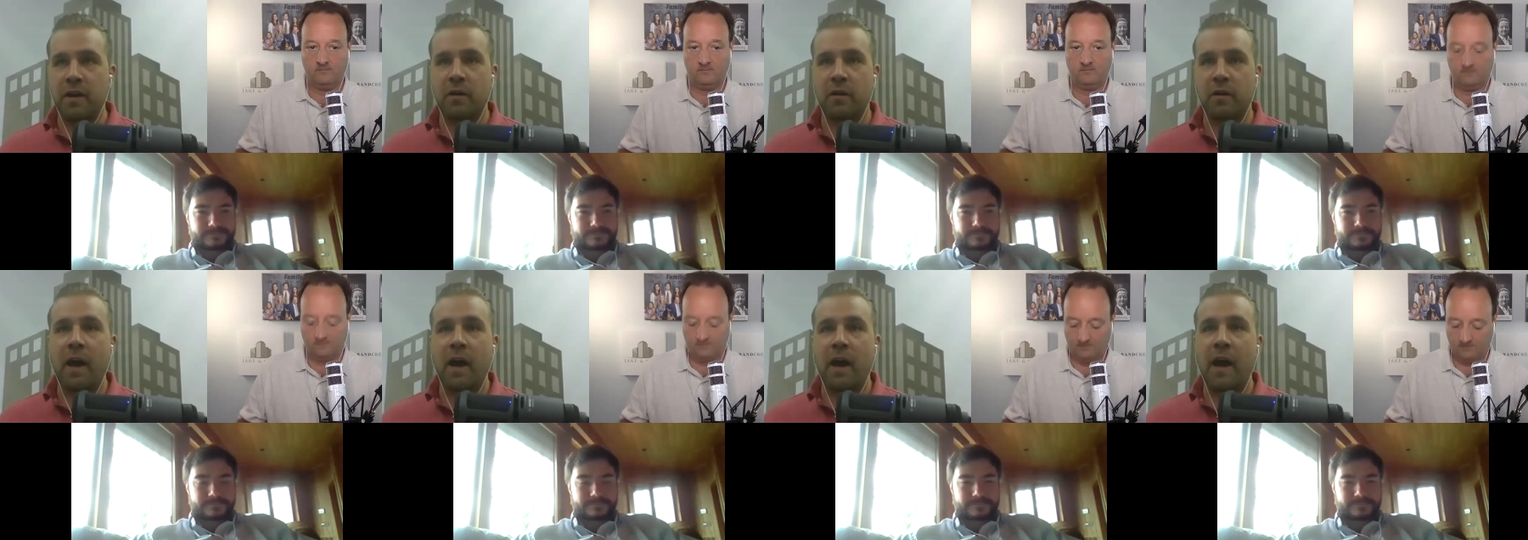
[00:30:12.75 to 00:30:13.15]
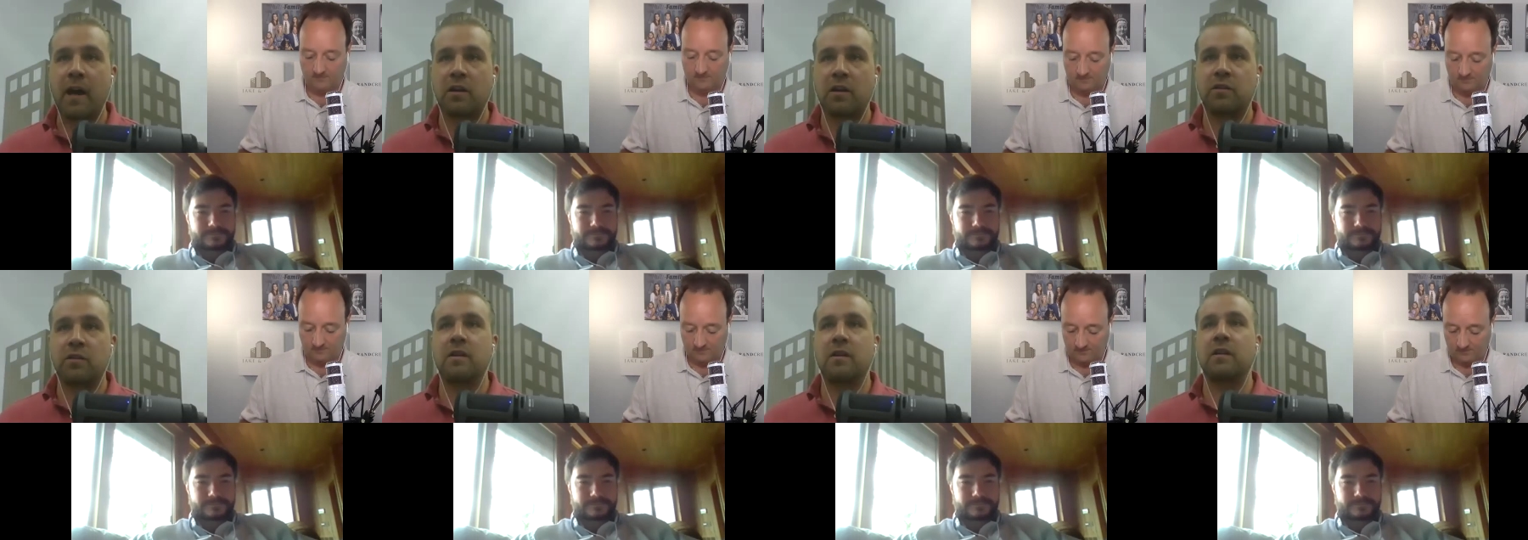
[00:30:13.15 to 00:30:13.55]
Speaker 1: Your
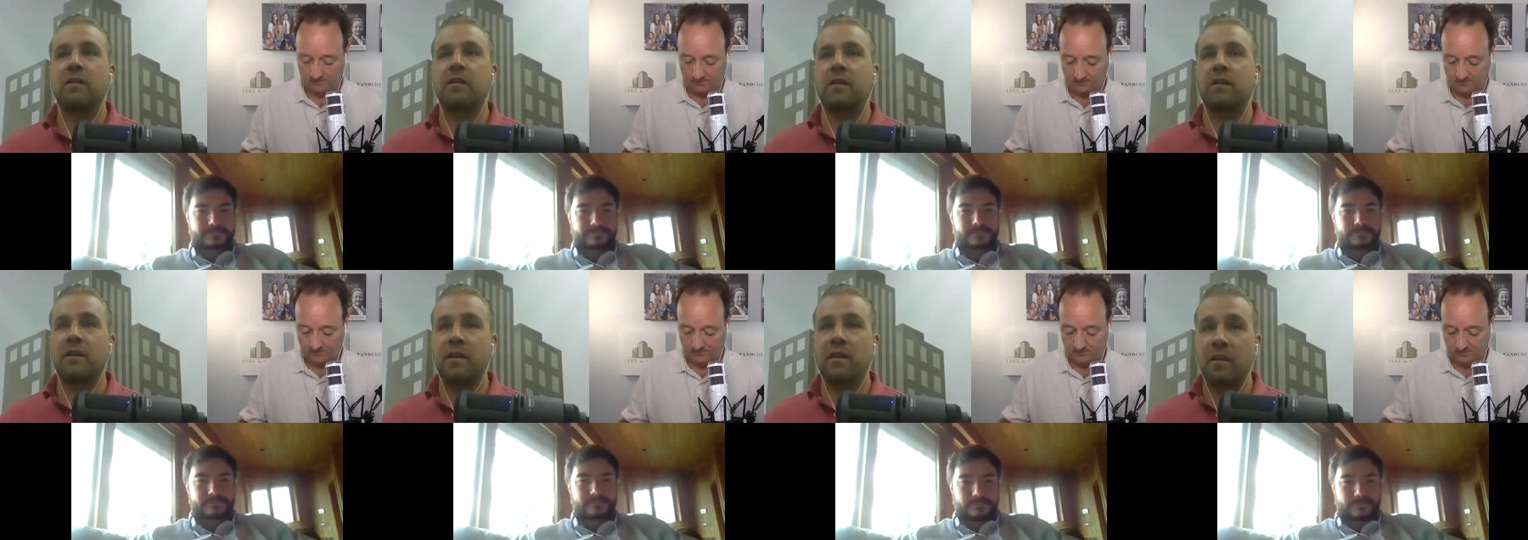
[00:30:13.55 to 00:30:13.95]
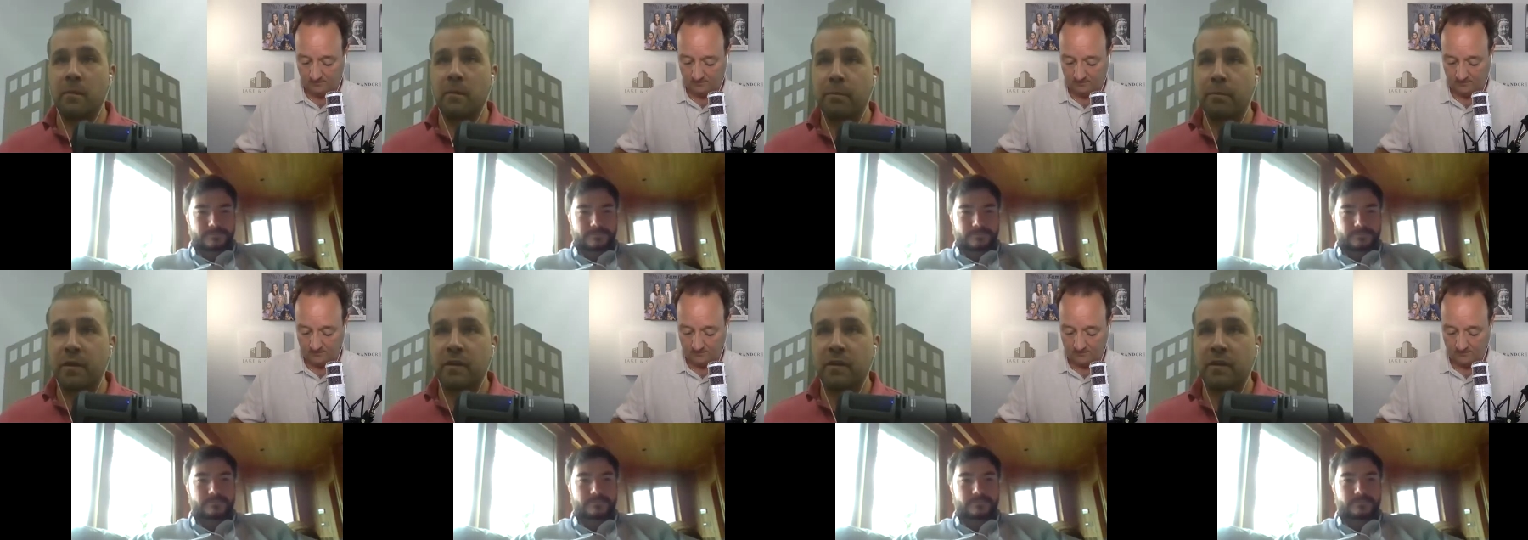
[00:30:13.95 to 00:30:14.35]
actions and, and the
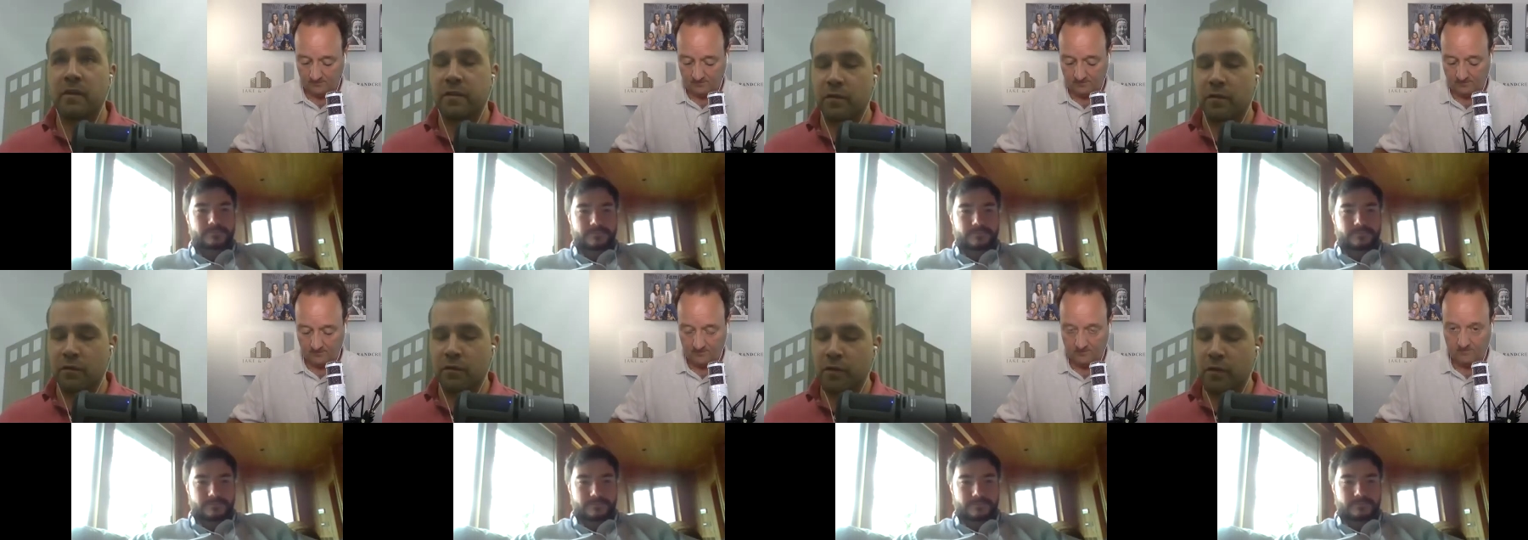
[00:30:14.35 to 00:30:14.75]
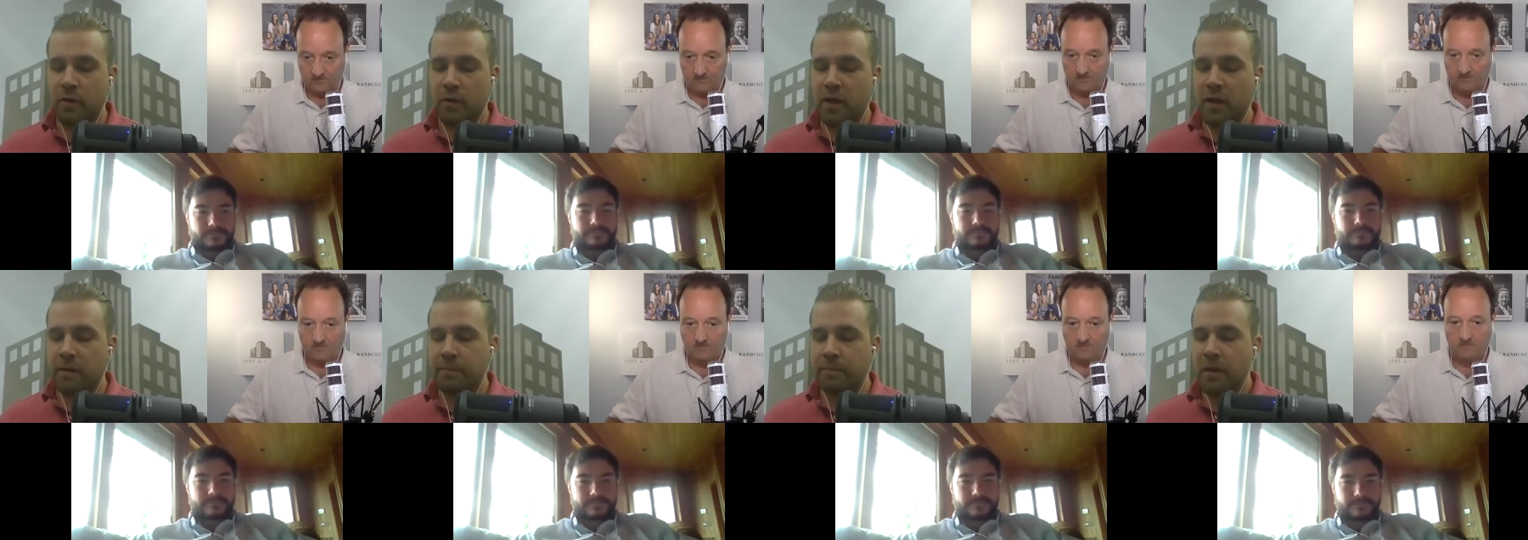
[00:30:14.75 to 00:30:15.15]
business you're
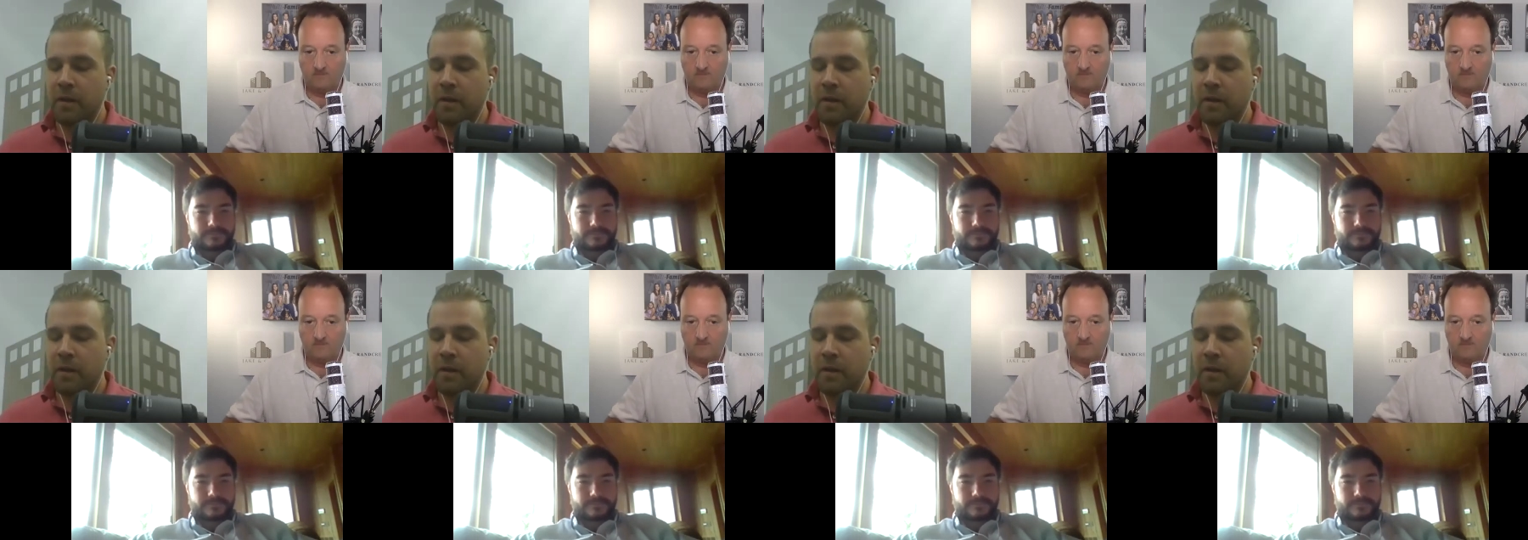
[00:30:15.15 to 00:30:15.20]
doing.